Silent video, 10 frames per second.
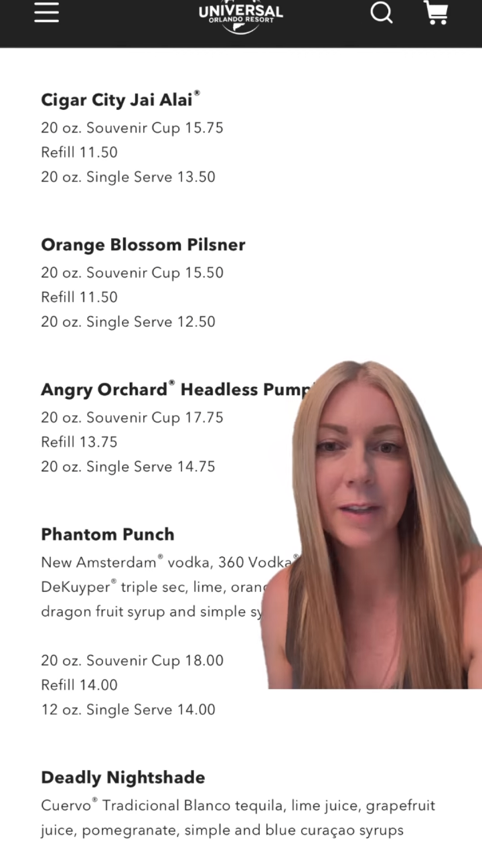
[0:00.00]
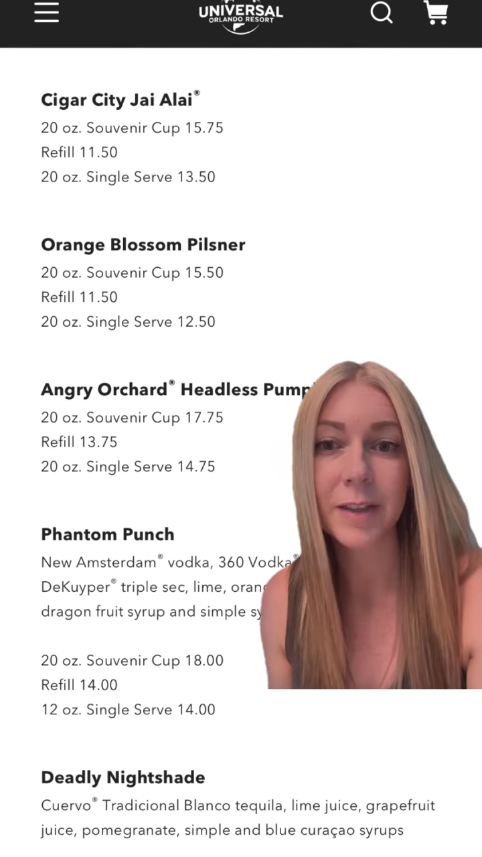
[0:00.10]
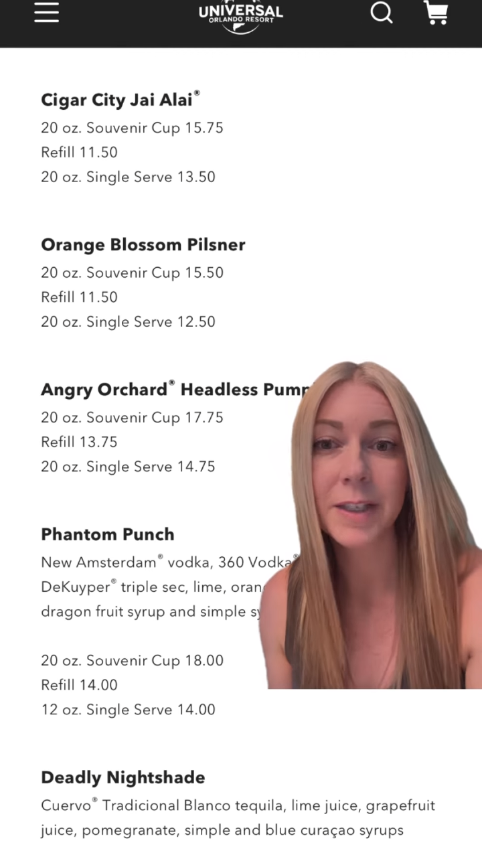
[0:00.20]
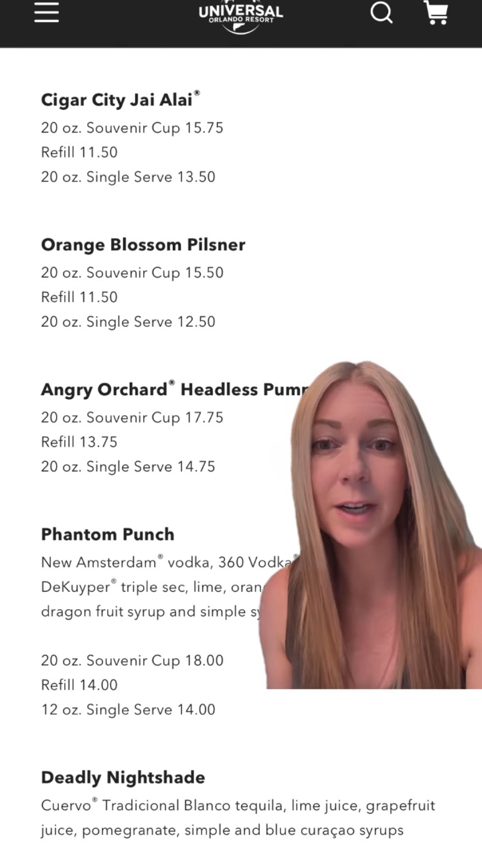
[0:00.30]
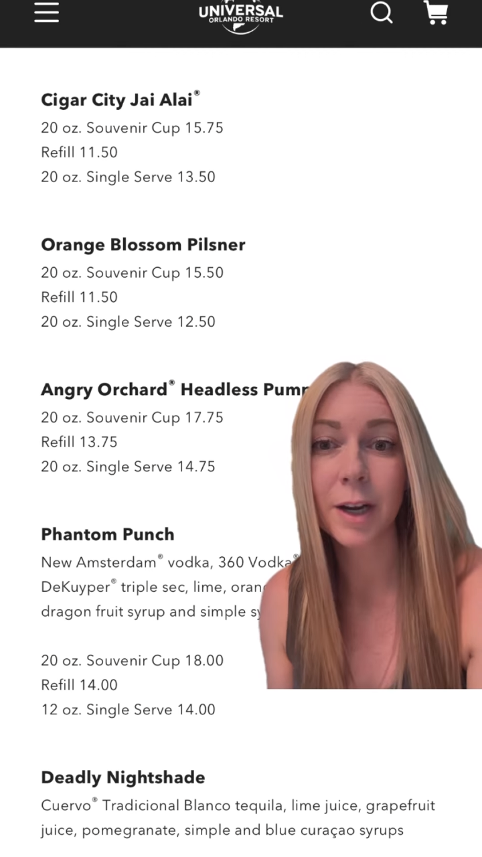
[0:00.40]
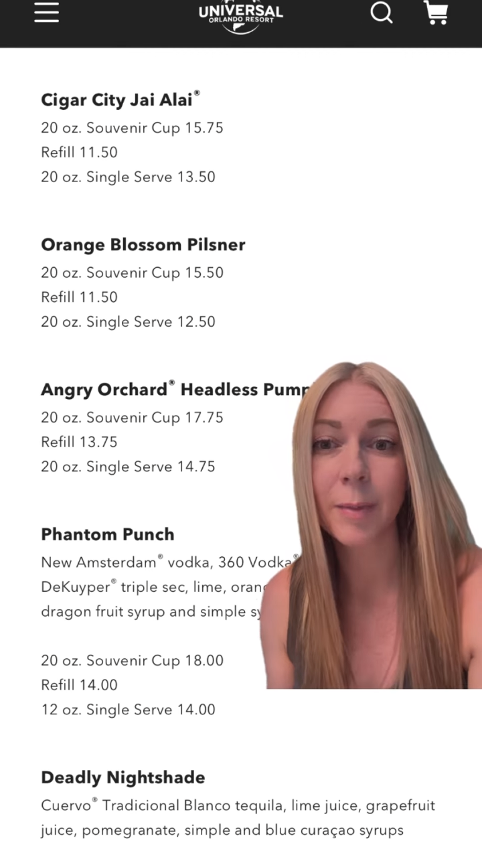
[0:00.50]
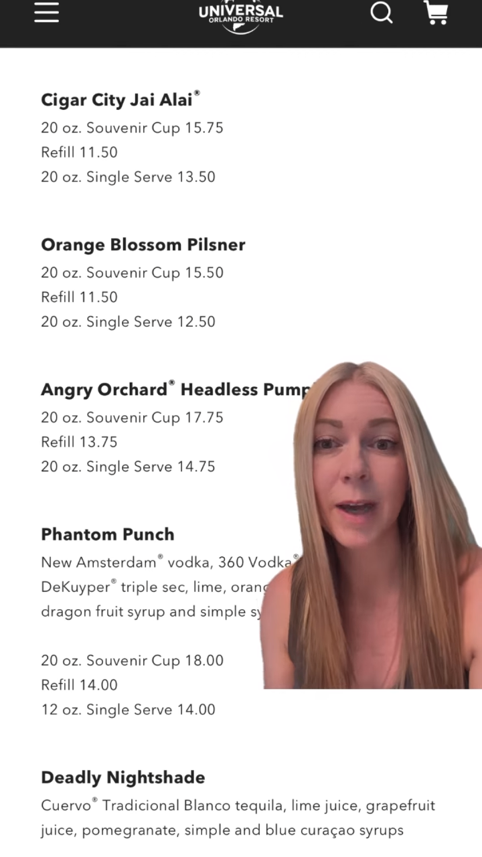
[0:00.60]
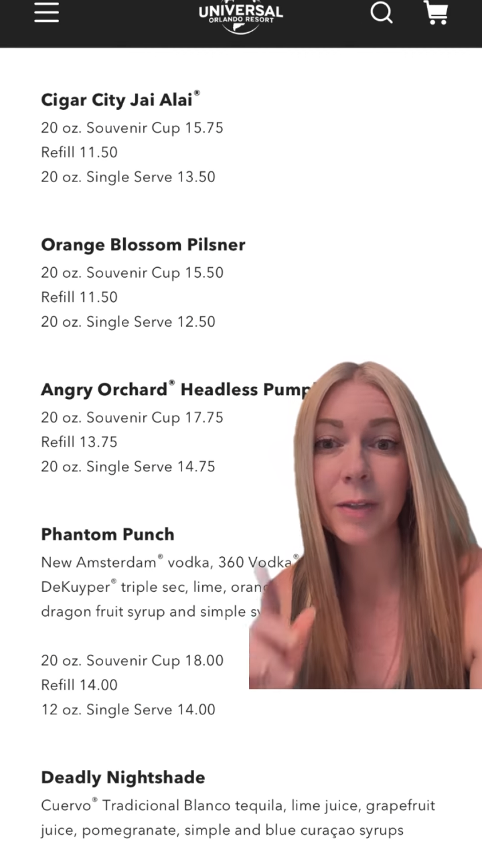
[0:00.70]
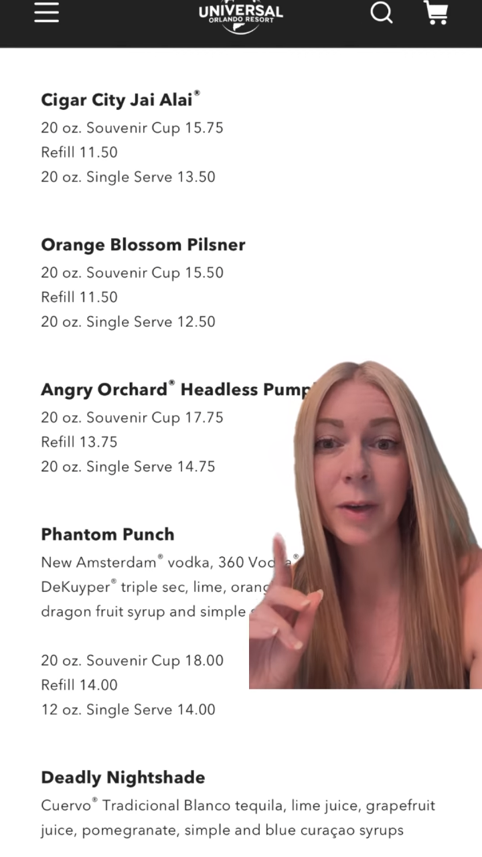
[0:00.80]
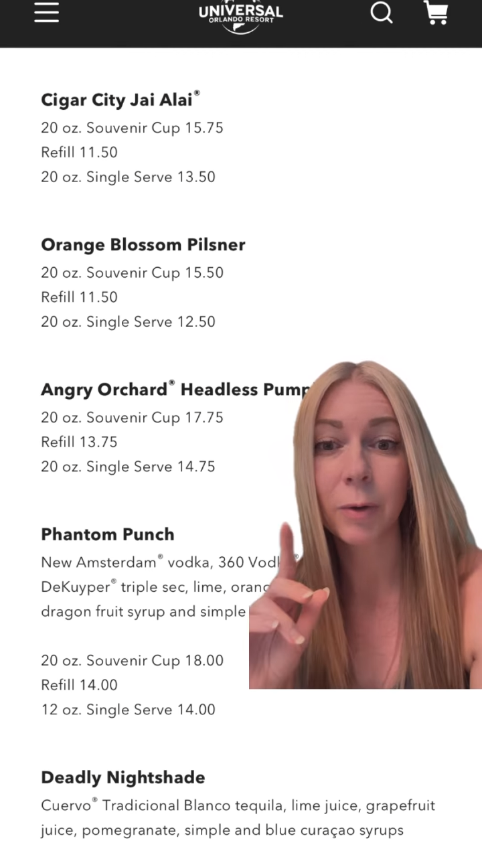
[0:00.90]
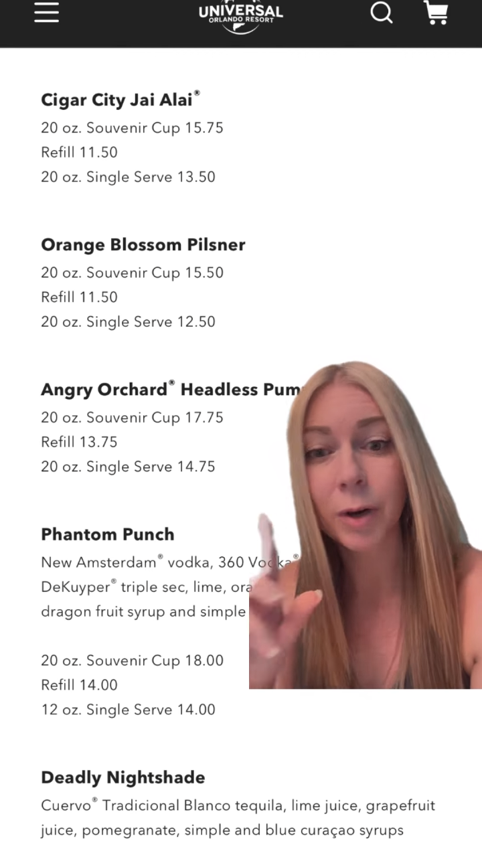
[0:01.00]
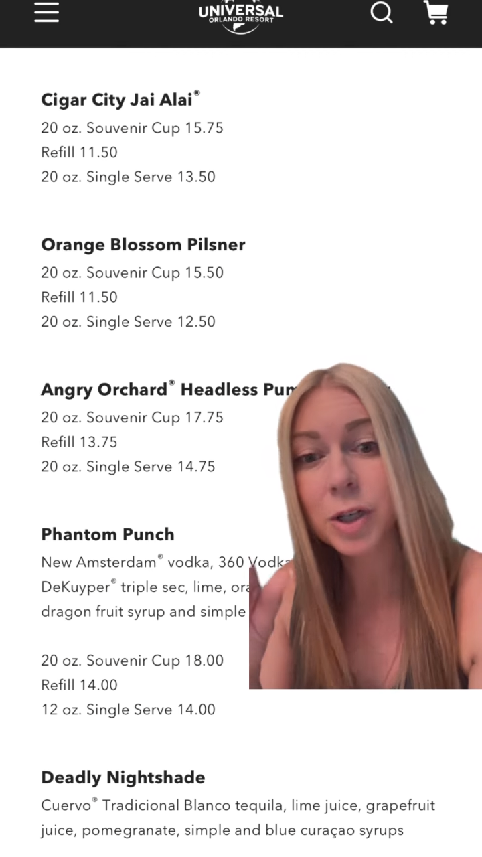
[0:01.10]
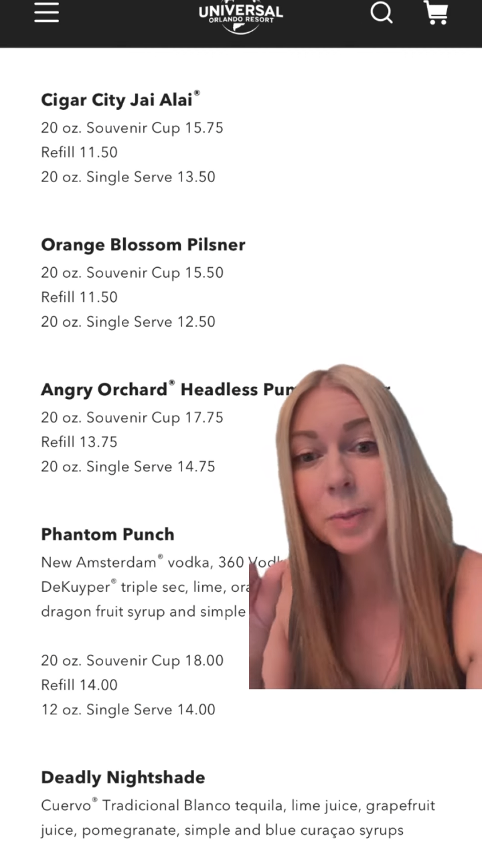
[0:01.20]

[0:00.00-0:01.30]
Let's talk about the Orange